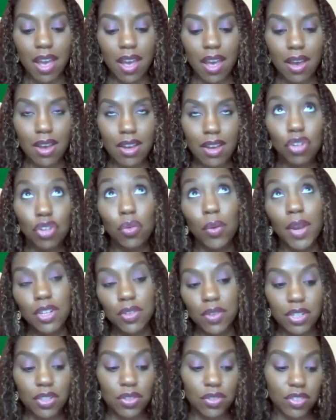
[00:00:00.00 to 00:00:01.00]
a
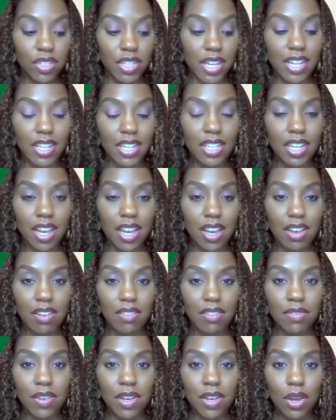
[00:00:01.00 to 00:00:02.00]
greater understanding
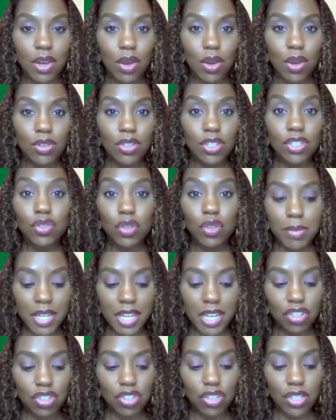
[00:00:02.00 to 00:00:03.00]
of
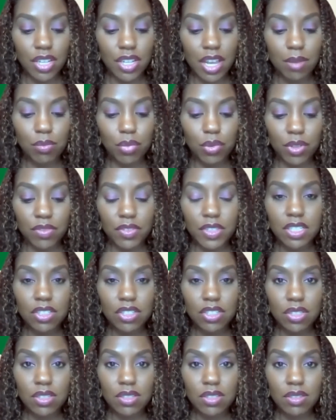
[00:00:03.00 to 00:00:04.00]
discrimination and
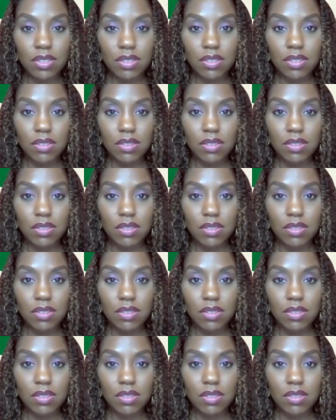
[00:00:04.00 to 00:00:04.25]
privilege?